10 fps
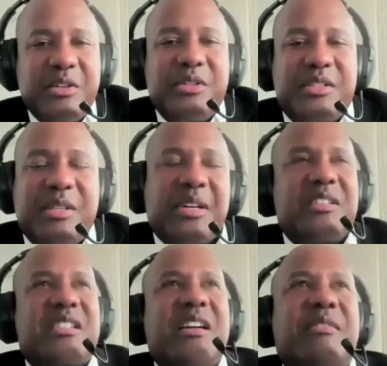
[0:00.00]
So typical,
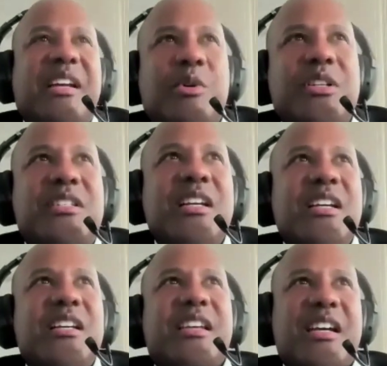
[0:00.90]
stuff like once
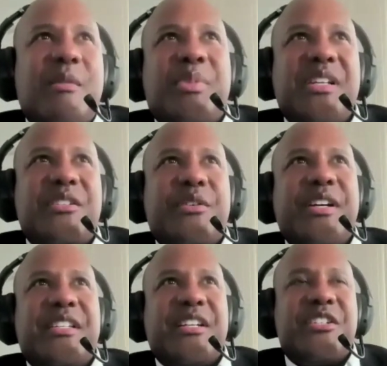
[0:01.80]
the company is
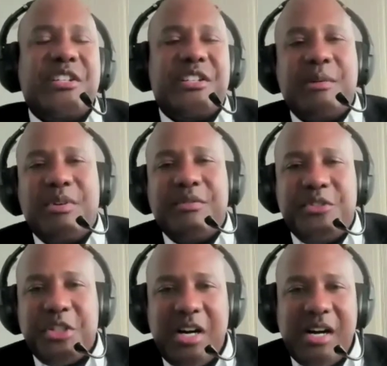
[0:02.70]
creating a certain number of
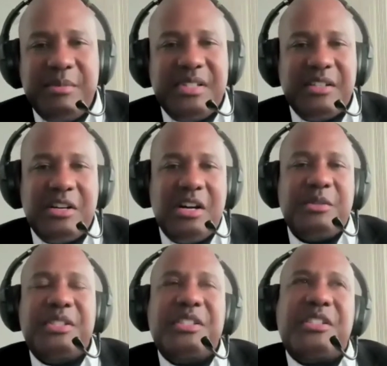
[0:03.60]
jobs and
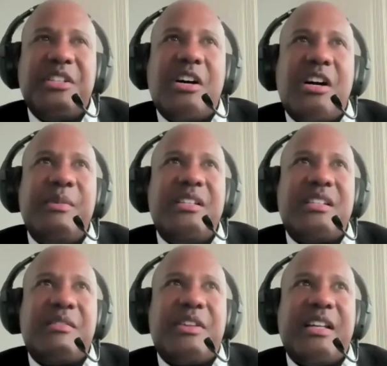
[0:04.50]
contributing to the economy and
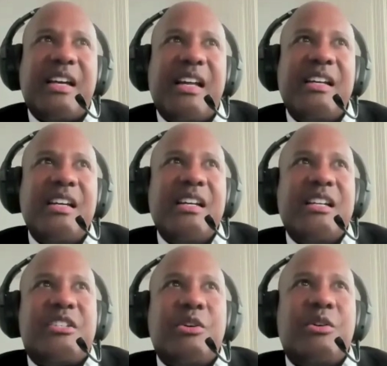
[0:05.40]
stuff like that.
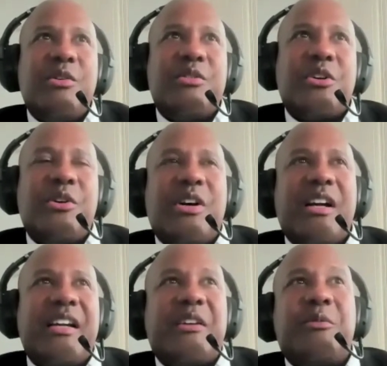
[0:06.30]
So
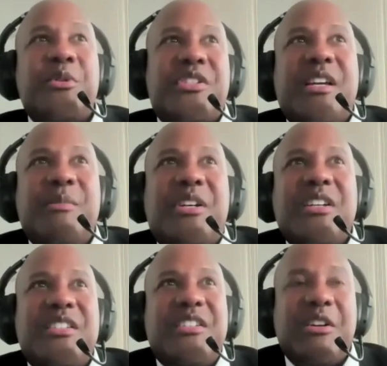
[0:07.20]
I guess what you're saying,
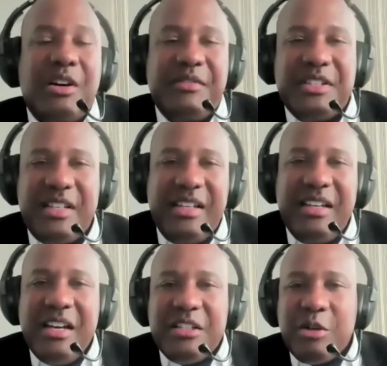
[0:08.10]
because, obviously,
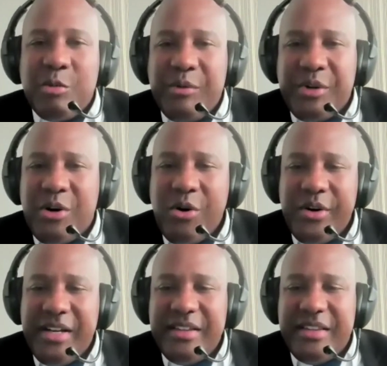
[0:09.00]
so we're
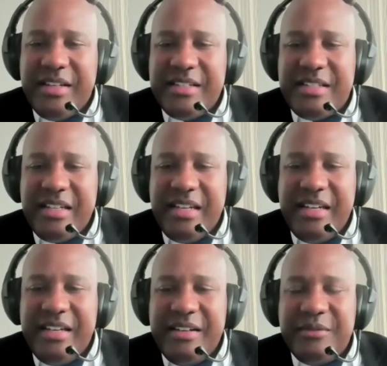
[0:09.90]
recording this
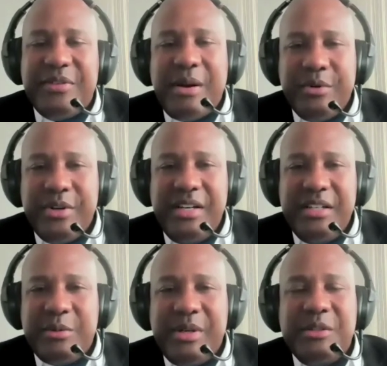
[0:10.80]
in
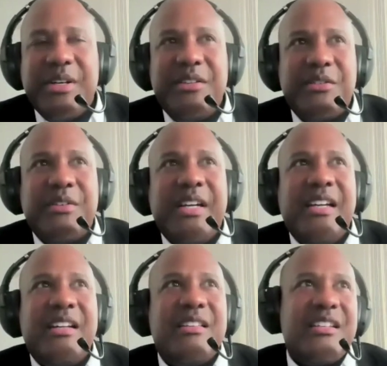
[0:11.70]
February
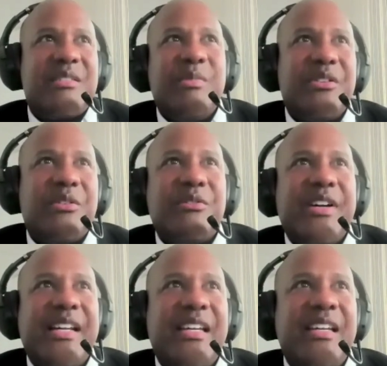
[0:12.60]
2023, and this month
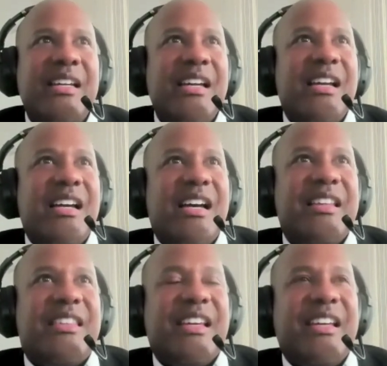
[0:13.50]
already, I
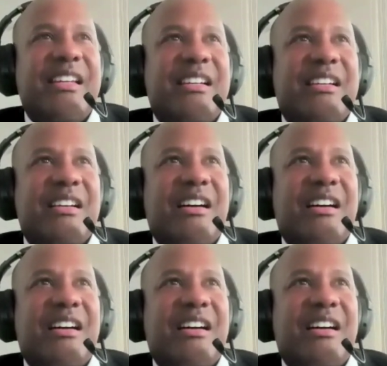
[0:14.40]
think,